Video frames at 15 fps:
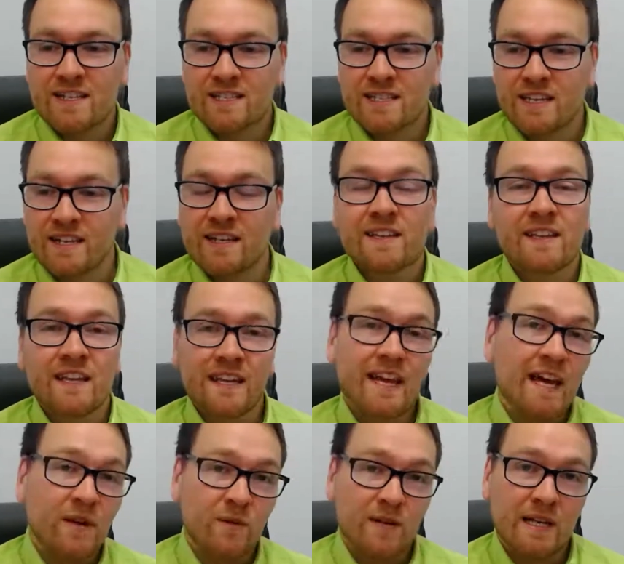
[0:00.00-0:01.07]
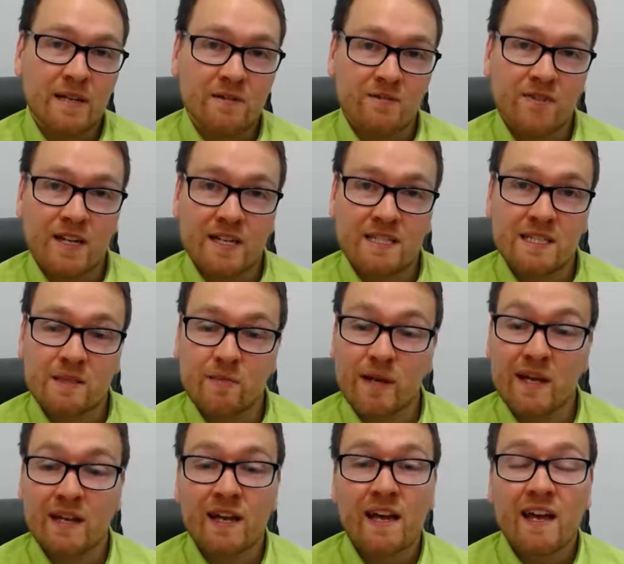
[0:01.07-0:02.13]
They cannot claim the VAT back,
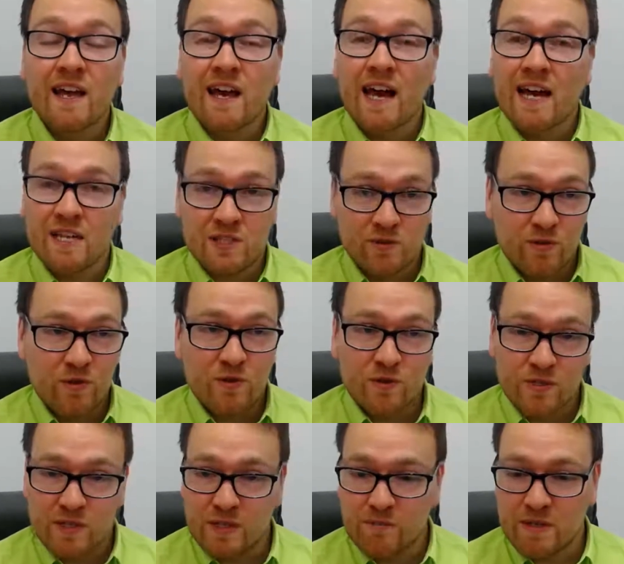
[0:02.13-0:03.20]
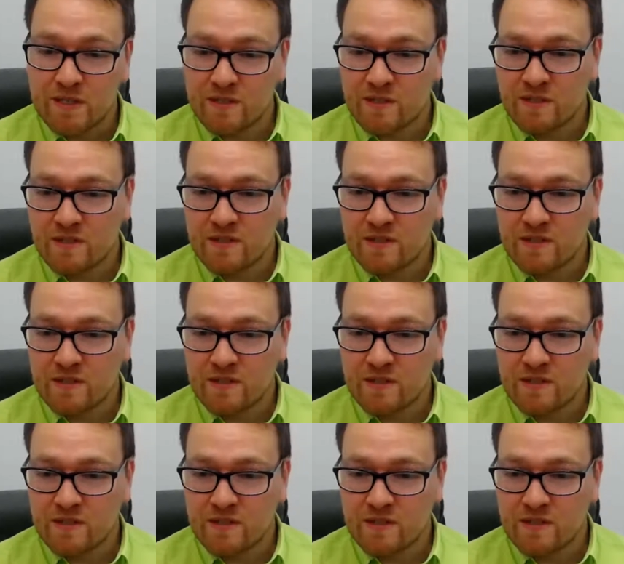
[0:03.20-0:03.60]
and it's not a cost to the business.